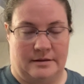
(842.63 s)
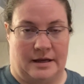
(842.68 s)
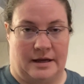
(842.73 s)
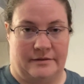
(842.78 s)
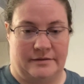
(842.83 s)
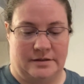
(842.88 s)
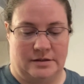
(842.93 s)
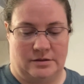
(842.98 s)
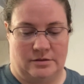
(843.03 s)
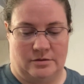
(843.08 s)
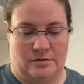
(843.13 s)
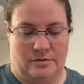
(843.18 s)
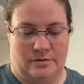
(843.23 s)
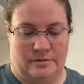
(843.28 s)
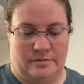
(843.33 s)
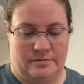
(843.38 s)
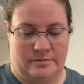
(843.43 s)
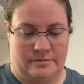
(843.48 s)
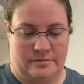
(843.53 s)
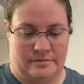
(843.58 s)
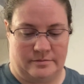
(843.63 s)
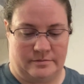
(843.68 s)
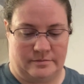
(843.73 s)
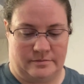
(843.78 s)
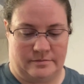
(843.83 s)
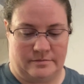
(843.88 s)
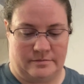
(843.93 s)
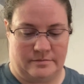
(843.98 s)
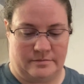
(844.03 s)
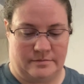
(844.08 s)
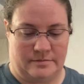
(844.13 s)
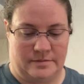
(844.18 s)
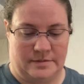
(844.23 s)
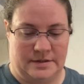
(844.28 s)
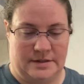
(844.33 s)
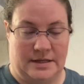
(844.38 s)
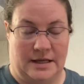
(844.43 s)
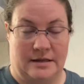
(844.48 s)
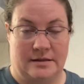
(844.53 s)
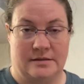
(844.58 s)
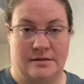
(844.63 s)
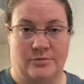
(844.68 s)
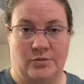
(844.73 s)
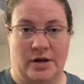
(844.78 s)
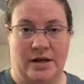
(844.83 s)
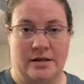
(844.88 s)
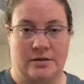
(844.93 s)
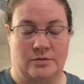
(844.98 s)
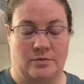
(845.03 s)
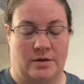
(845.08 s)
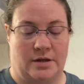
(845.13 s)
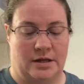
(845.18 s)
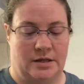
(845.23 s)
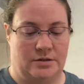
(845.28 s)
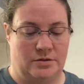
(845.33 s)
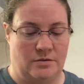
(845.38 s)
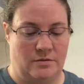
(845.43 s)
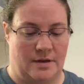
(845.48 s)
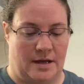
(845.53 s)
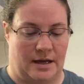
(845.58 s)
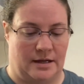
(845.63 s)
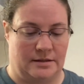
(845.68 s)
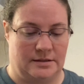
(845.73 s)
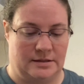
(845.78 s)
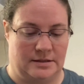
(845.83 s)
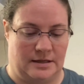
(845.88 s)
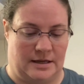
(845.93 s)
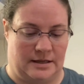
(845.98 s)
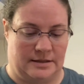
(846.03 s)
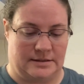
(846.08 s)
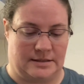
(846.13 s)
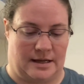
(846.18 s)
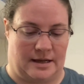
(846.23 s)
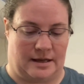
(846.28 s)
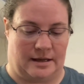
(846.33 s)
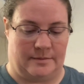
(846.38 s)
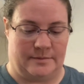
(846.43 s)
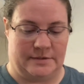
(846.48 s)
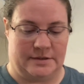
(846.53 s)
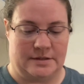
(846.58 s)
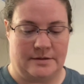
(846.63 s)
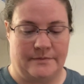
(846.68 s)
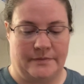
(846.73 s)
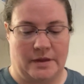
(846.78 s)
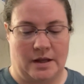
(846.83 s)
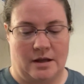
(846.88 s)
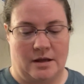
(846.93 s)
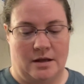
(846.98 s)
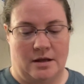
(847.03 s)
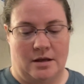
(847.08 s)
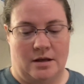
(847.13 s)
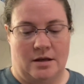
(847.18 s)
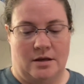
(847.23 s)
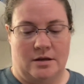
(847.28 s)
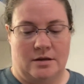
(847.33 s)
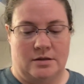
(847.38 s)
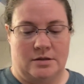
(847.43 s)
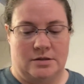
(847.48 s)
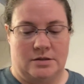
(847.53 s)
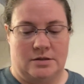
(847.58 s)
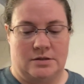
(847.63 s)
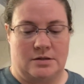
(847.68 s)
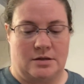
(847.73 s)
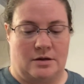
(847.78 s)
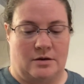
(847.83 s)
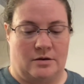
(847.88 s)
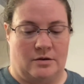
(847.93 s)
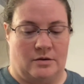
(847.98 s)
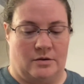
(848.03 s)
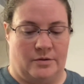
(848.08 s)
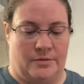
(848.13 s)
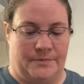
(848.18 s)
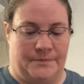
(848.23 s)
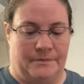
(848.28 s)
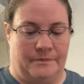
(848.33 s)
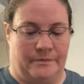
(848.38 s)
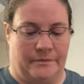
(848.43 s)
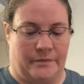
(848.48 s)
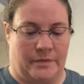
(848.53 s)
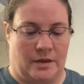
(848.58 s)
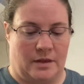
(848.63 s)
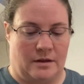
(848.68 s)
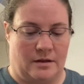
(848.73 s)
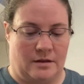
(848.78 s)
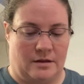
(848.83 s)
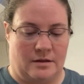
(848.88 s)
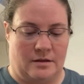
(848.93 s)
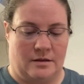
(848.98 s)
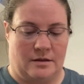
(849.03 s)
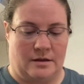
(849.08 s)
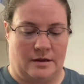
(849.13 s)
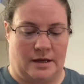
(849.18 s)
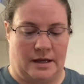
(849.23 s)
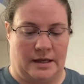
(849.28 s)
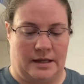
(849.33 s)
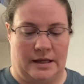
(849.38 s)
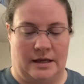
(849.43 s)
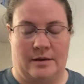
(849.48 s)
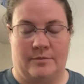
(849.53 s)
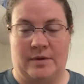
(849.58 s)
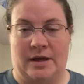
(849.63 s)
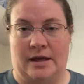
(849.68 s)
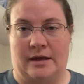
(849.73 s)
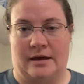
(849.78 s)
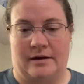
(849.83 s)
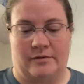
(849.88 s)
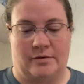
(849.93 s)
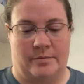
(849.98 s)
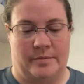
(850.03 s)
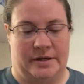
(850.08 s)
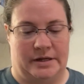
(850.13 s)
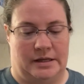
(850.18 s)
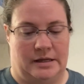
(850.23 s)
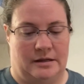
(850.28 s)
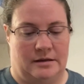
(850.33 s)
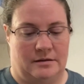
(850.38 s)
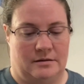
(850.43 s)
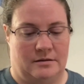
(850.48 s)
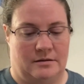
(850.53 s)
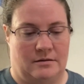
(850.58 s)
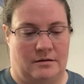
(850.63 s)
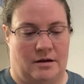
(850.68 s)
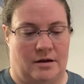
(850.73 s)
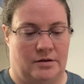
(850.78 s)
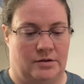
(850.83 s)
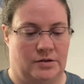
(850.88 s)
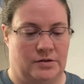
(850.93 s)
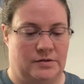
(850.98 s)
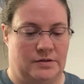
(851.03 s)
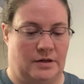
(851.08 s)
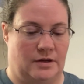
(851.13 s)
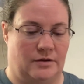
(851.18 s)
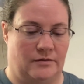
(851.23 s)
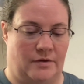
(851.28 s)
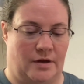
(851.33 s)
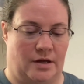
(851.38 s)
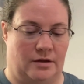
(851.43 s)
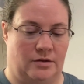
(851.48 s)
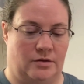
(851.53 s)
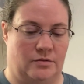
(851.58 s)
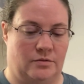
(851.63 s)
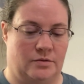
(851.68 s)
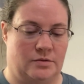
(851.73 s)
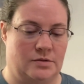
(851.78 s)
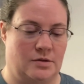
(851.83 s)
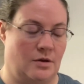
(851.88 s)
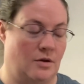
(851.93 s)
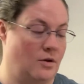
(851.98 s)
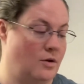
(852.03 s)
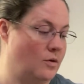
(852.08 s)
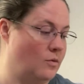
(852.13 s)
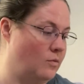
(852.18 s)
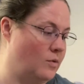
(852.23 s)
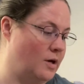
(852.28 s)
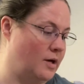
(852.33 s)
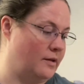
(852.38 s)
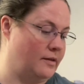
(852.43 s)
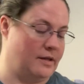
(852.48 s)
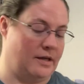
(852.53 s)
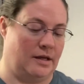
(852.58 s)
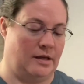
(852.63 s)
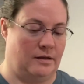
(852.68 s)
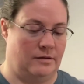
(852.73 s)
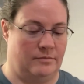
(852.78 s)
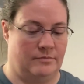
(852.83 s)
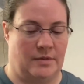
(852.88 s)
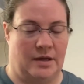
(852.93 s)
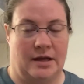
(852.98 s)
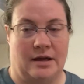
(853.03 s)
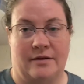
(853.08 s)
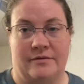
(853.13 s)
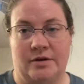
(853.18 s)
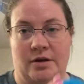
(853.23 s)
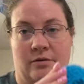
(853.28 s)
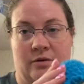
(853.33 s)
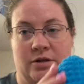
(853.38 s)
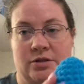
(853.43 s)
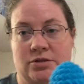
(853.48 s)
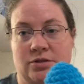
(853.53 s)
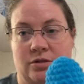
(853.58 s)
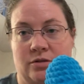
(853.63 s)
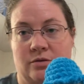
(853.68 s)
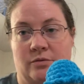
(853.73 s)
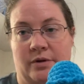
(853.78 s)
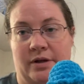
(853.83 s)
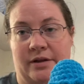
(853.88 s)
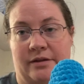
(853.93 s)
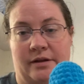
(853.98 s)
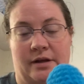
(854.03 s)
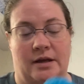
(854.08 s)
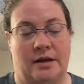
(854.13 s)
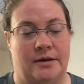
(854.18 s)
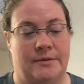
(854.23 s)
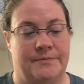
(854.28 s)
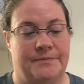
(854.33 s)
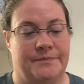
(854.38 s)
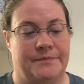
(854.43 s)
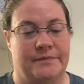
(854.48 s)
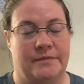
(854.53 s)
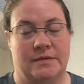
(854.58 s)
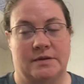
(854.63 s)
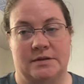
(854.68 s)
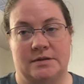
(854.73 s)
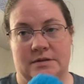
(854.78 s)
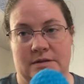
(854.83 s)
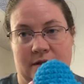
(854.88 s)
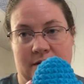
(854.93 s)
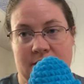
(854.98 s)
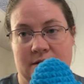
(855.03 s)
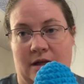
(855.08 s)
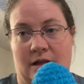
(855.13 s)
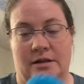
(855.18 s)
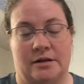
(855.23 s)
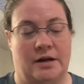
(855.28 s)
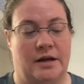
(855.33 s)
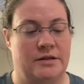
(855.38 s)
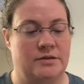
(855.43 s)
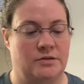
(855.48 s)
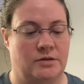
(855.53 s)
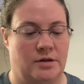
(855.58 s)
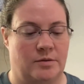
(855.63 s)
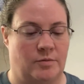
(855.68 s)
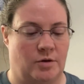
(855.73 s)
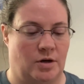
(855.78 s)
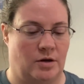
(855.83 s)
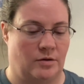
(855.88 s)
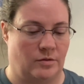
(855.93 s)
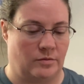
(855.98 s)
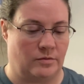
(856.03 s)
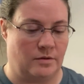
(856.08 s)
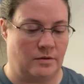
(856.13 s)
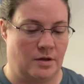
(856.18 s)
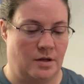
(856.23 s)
have to take some breaks while I do that at times. So I can't make everybody understand values. While they may have no issue with a $6 ice cream cone,